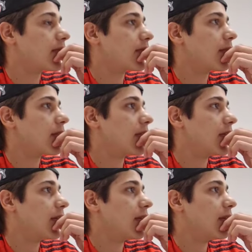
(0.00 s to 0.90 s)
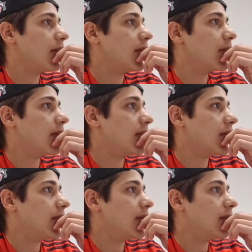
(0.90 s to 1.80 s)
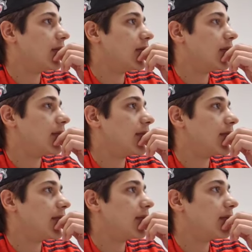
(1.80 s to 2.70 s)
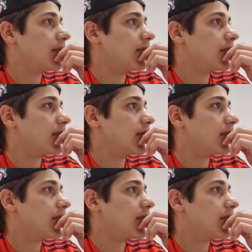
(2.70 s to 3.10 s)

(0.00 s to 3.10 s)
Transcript: specifications, technical specifications,